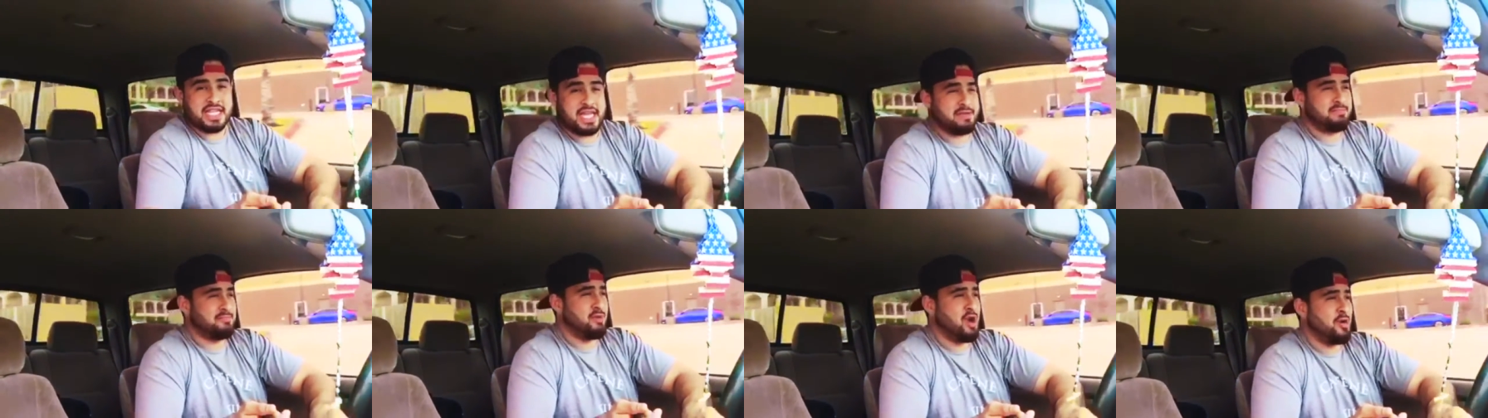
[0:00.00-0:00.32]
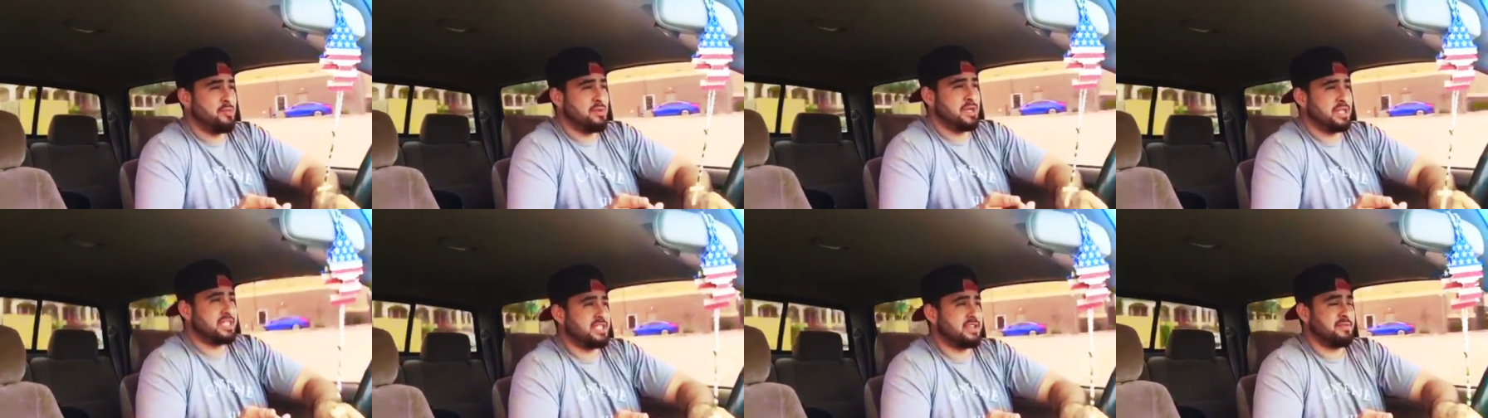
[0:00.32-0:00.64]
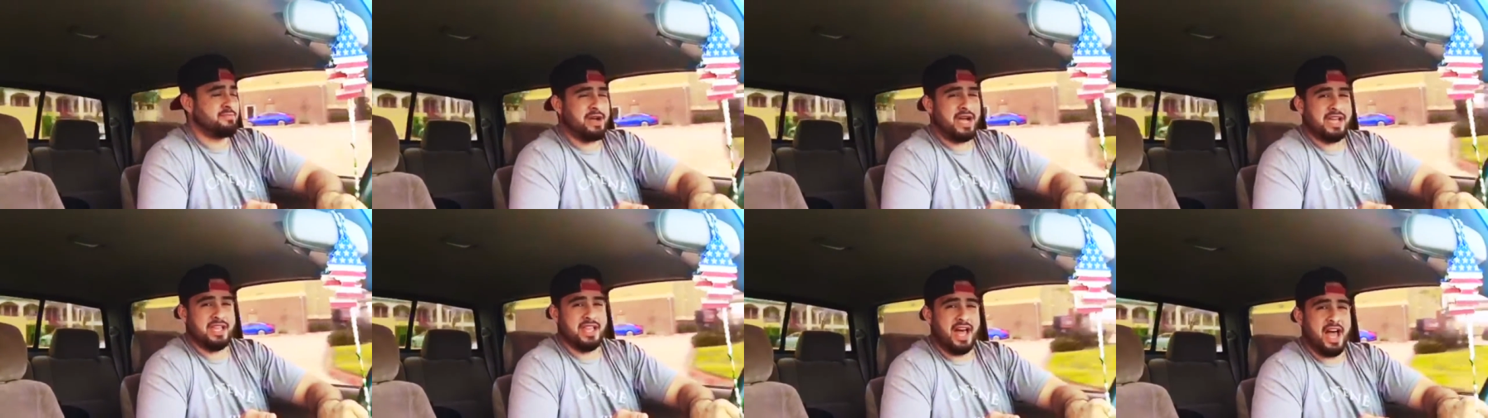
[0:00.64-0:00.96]
and moments of
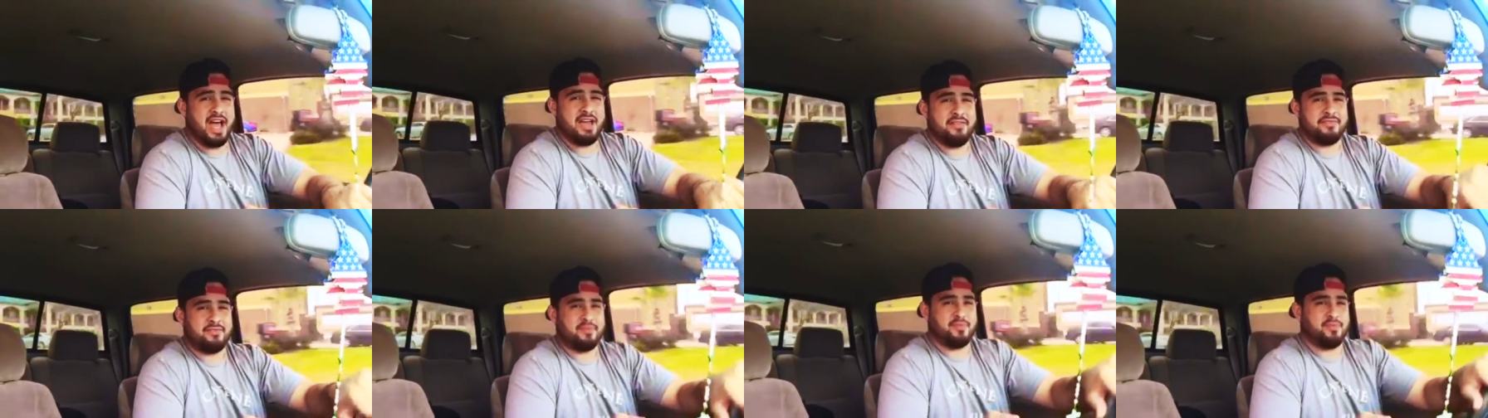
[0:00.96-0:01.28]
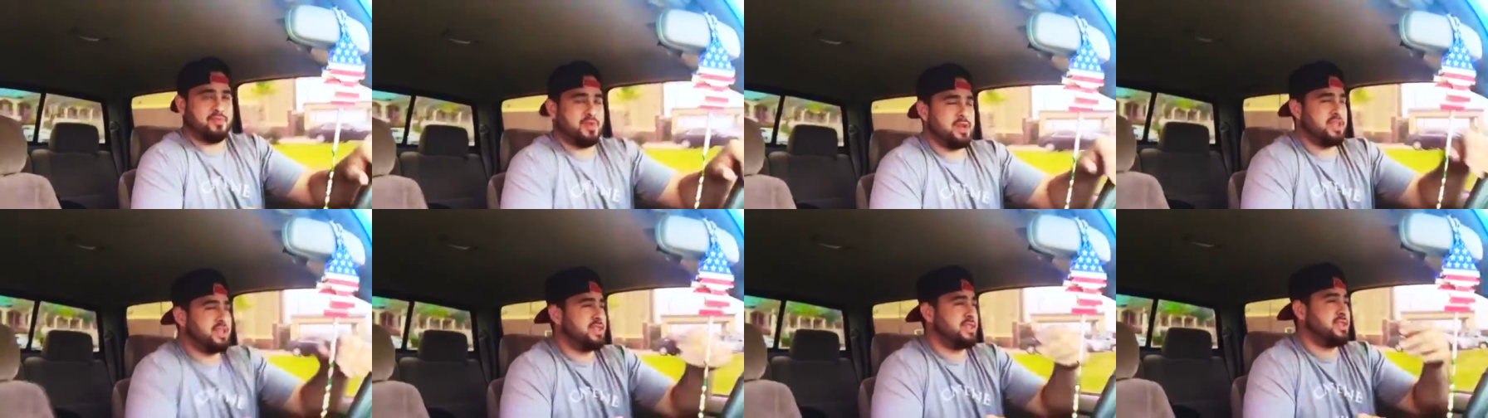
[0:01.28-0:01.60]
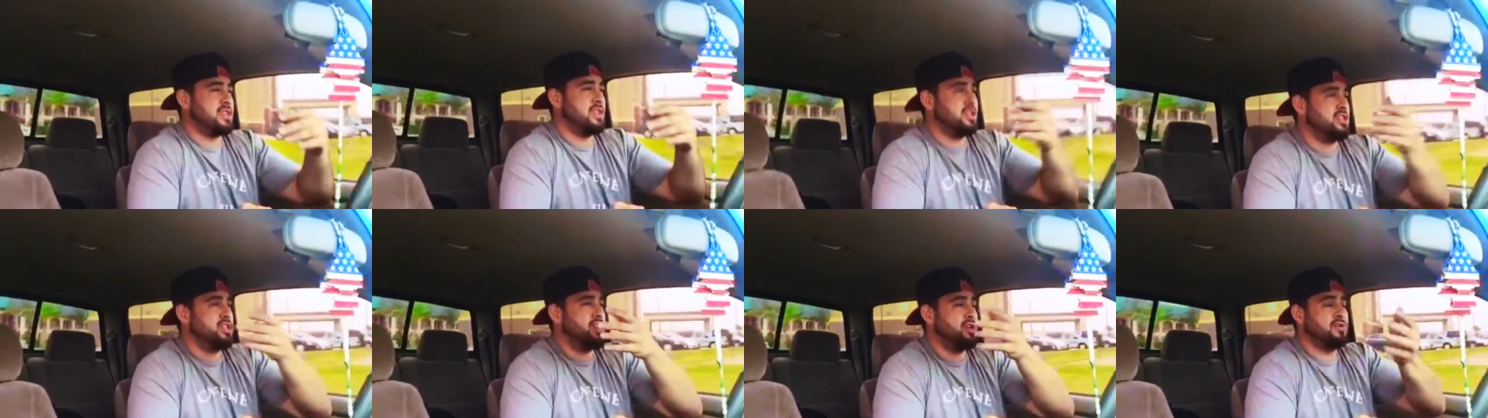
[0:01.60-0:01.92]
my life with
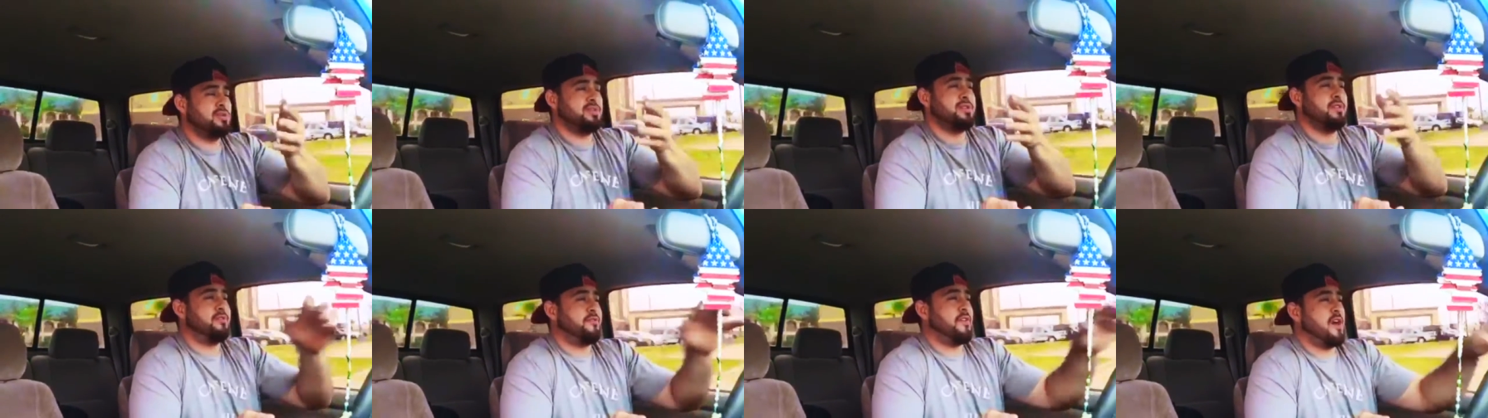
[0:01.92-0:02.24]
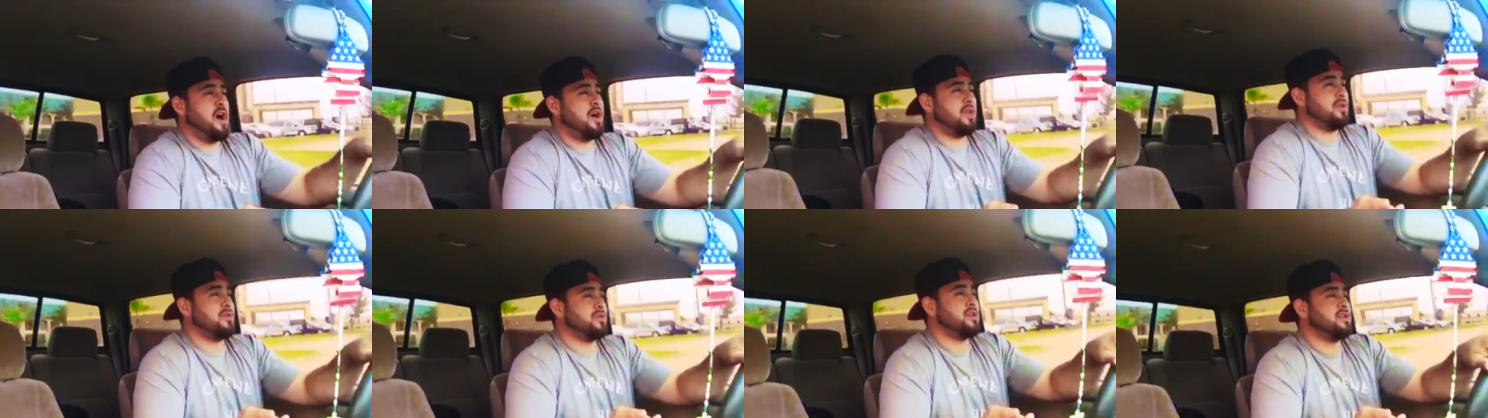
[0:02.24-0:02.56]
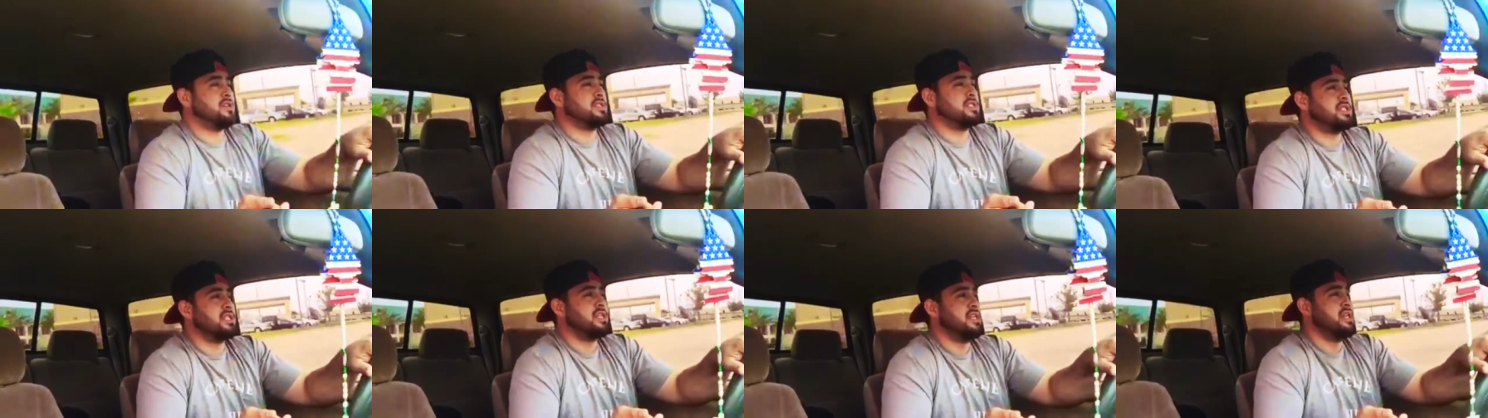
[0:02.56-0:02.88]
you, the
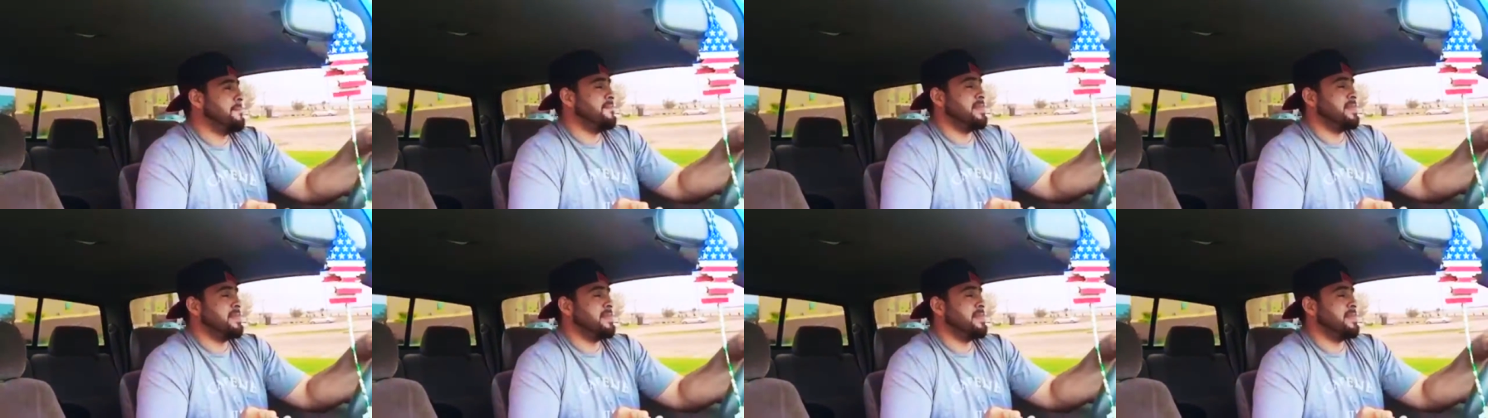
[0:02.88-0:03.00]
followers,